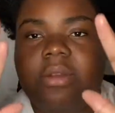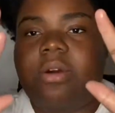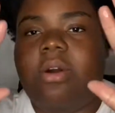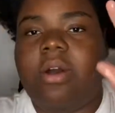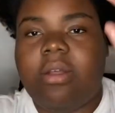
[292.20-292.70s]

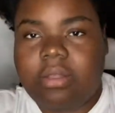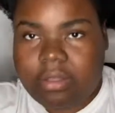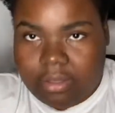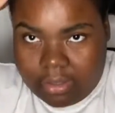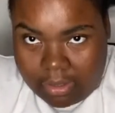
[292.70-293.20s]
oil
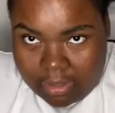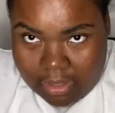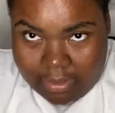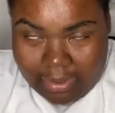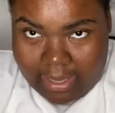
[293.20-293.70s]

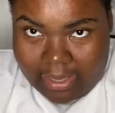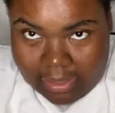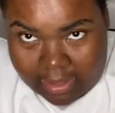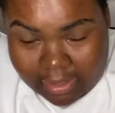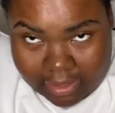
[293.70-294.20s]
in my head
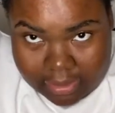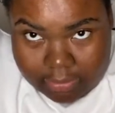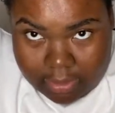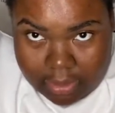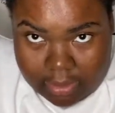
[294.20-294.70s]
as
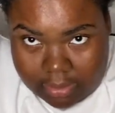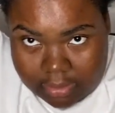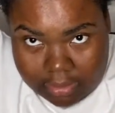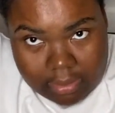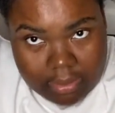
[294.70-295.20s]
well.
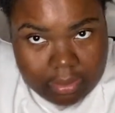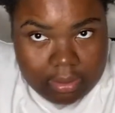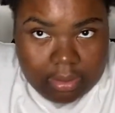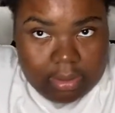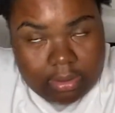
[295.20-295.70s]

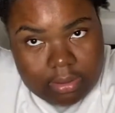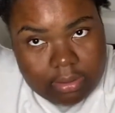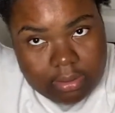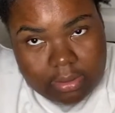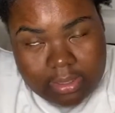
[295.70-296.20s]

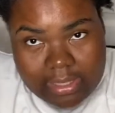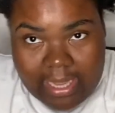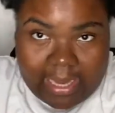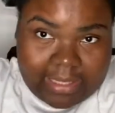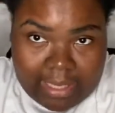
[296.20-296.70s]
because it
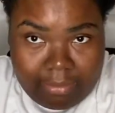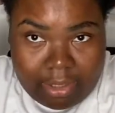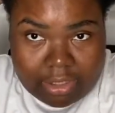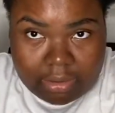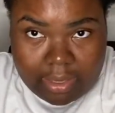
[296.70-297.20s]
gotta stay
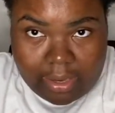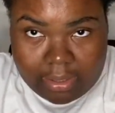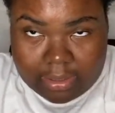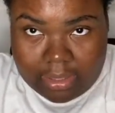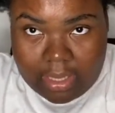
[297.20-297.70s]

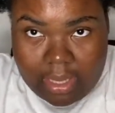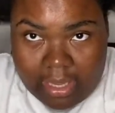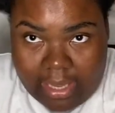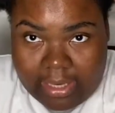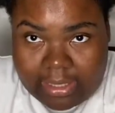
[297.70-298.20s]
moisturized.
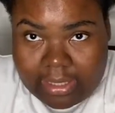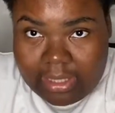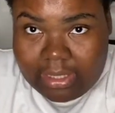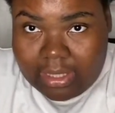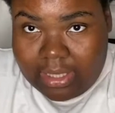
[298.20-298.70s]
And this
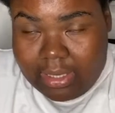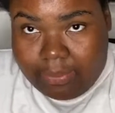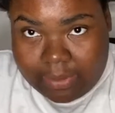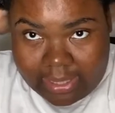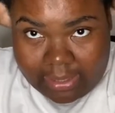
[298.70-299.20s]
is a good
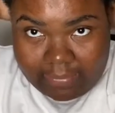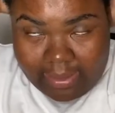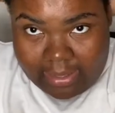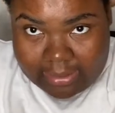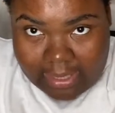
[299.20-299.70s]
protective
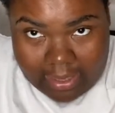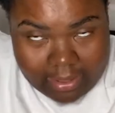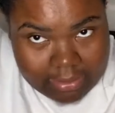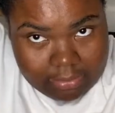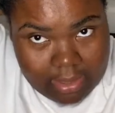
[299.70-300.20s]
hairstyle
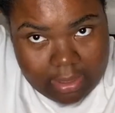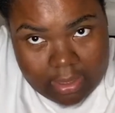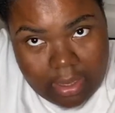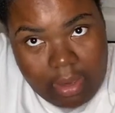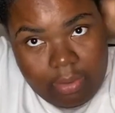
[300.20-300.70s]
as well
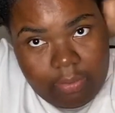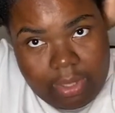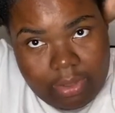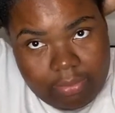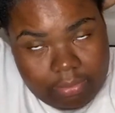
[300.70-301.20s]
when
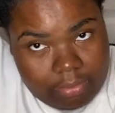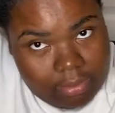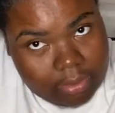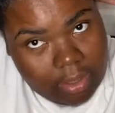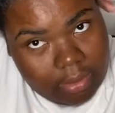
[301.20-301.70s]
you
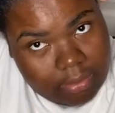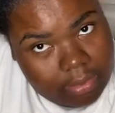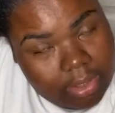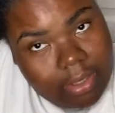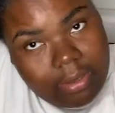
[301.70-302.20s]
don't,
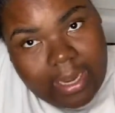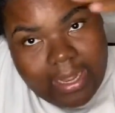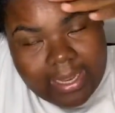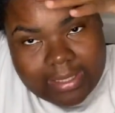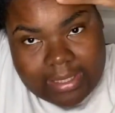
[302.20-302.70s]
you know, like
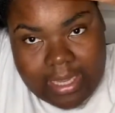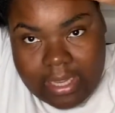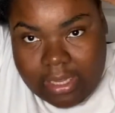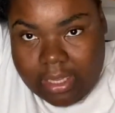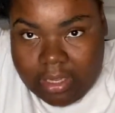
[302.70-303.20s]
I
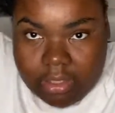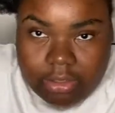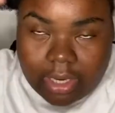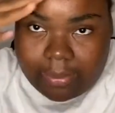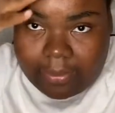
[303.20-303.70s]
said,
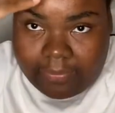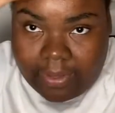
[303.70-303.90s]
trying to prevent